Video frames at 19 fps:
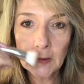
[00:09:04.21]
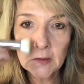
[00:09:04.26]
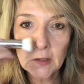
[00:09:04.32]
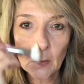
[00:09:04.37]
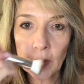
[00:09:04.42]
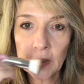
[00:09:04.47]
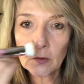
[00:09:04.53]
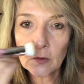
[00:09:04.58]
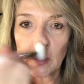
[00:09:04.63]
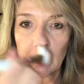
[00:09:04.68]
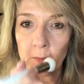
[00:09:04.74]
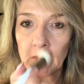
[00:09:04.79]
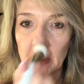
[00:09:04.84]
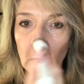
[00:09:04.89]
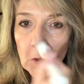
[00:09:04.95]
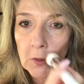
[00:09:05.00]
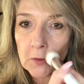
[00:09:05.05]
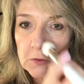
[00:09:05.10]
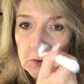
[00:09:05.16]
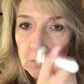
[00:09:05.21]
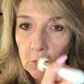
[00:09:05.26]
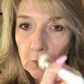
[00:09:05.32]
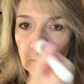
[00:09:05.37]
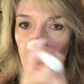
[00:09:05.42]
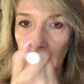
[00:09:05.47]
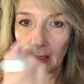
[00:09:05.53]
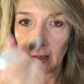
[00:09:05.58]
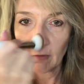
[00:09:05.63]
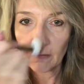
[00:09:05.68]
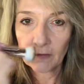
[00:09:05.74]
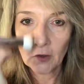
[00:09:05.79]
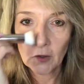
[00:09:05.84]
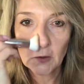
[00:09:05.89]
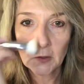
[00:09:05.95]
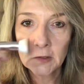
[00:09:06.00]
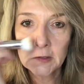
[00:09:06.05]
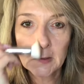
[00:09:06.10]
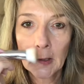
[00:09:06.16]
So we're a bit of contouring here,
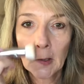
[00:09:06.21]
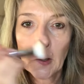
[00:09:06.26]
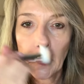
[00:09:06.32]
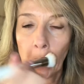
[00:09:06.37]
folks.